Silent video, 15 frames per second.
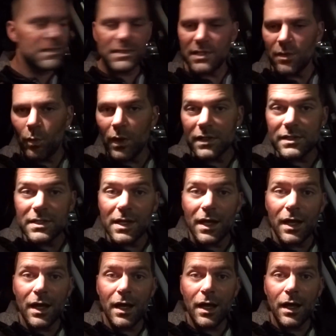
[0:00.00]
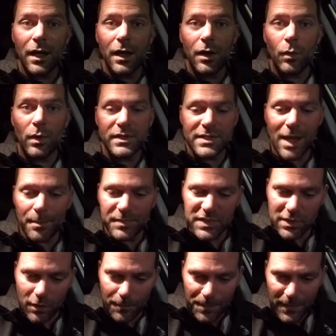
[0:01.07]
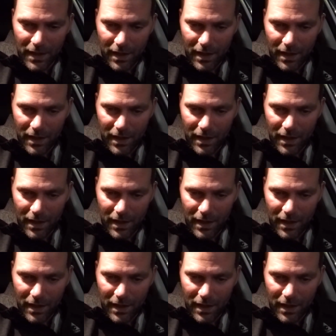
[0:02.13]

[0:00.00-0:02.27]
see what's up. So